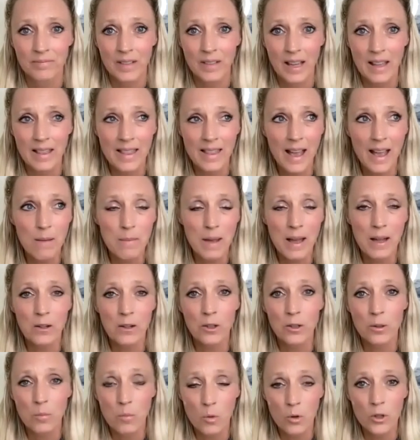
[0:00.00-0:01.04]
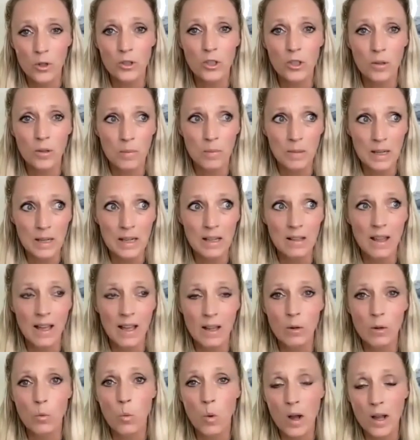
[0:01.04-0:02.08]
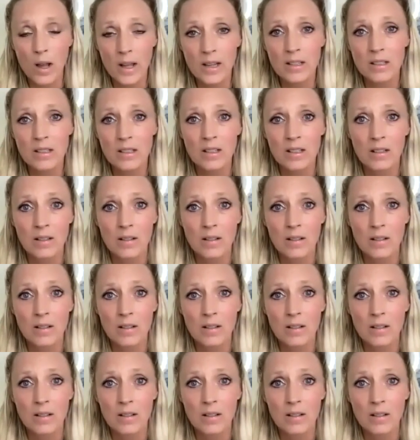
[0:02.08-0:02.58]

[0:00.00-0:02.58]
and that mattered more to me than what